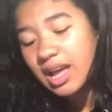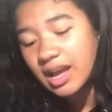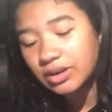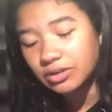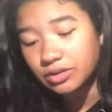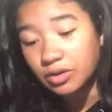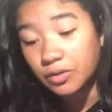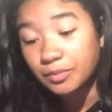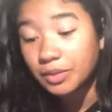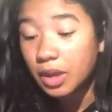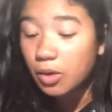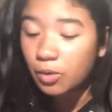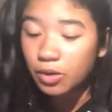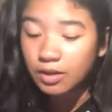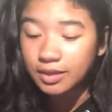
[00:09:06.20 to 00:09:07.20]
I don't know.
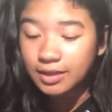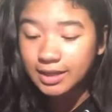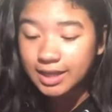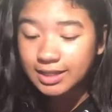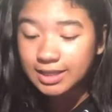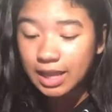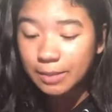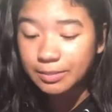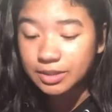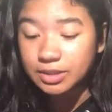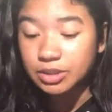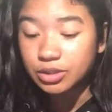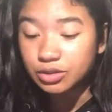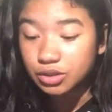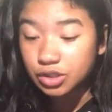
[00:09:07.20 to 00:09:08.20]
Well, the next app
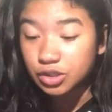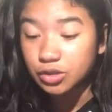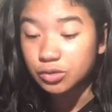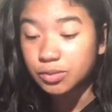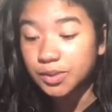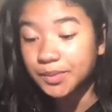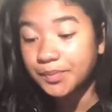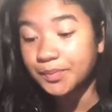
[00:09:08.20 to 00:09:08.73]
is YouTube.